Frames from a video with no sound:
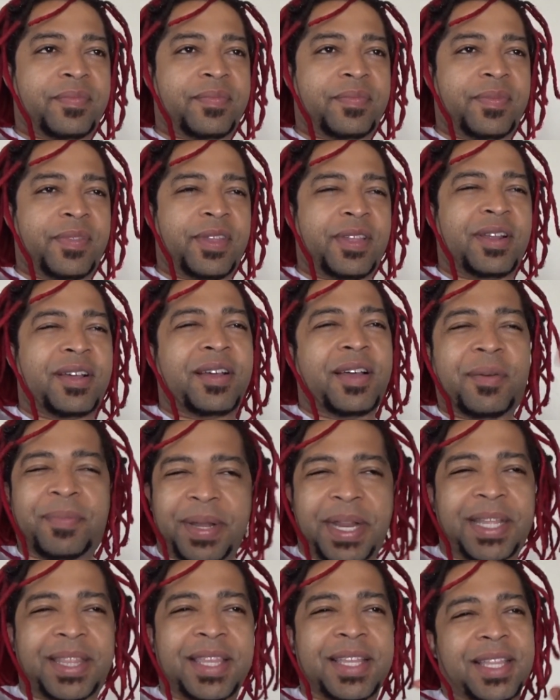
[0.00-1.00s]
know,
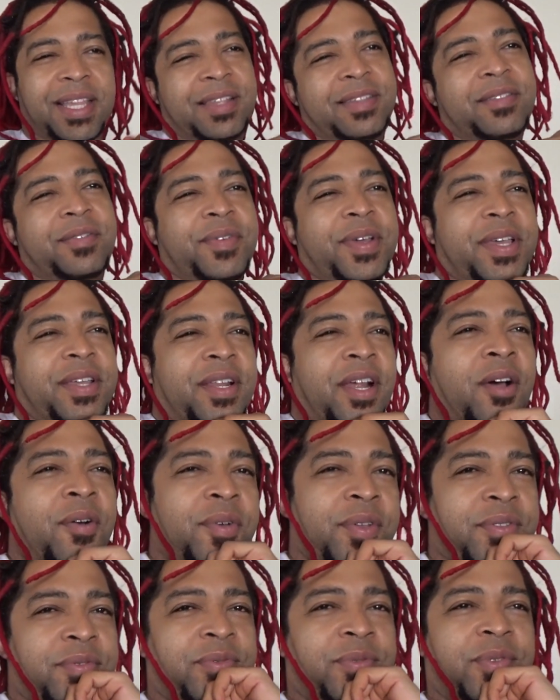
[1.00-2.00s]
but I think that's the way it
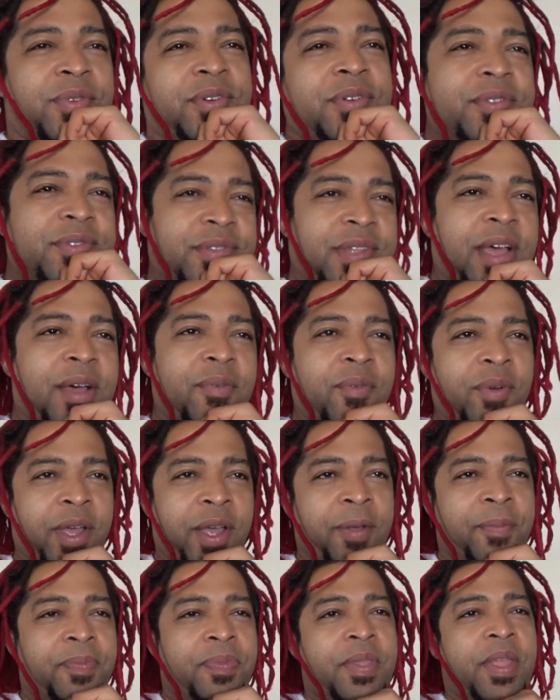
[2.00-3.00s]
always works that
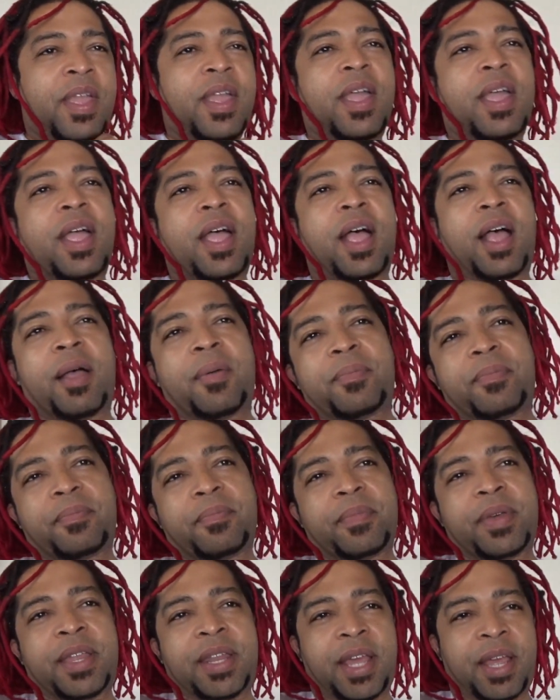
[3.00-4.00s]
way.
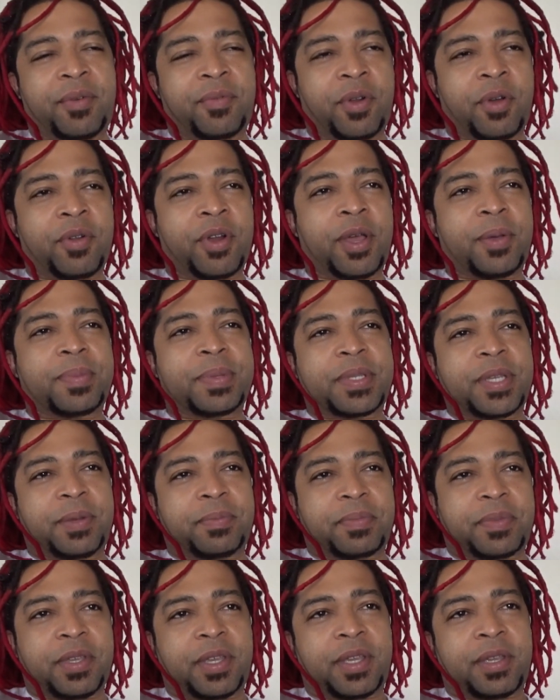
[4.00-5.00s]
And I wrote up
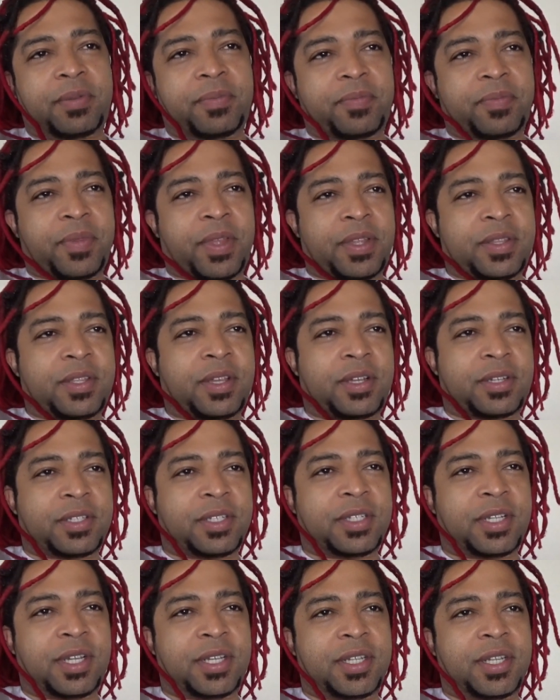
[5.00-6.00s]
something, I talked
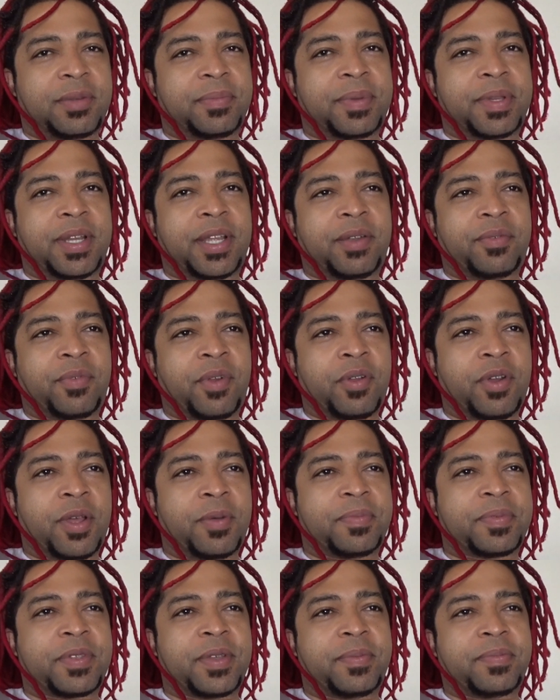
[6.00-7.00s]
to Dante a bit, I wrote
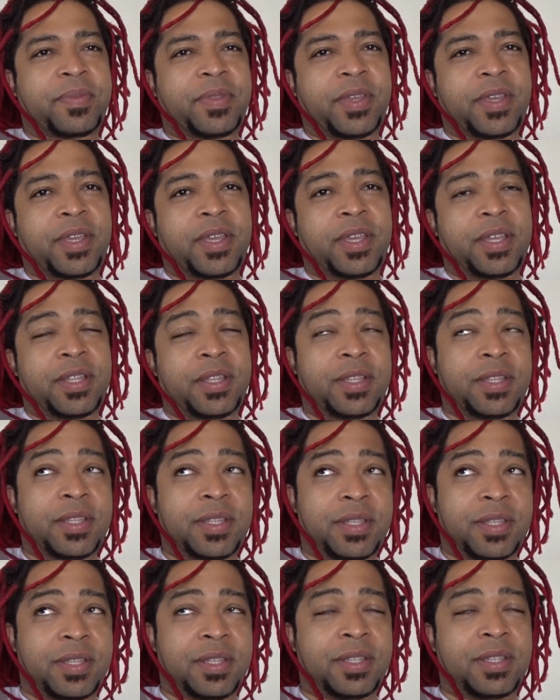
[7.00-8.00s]
up something, and
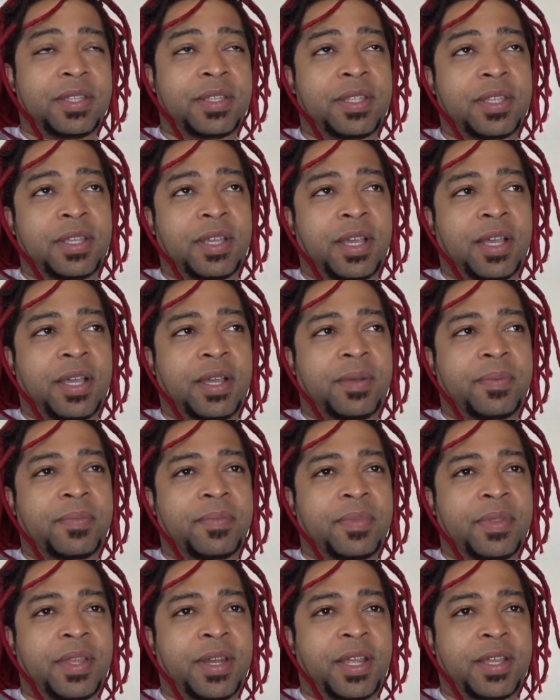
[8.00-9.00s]

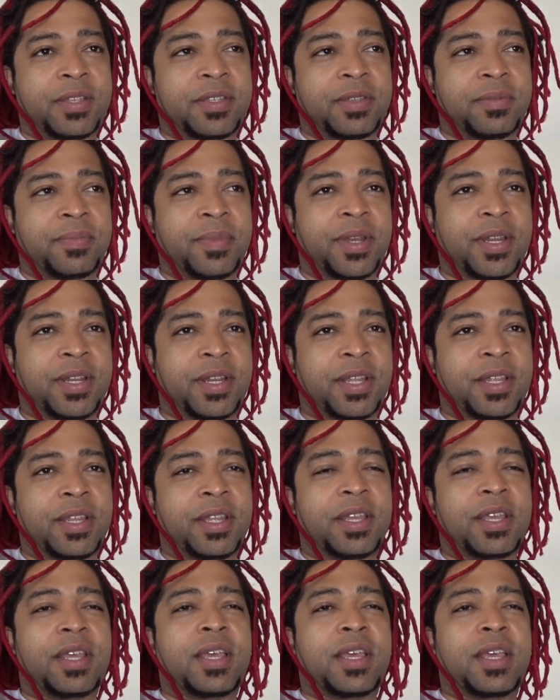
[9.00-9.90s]
then I submitted it.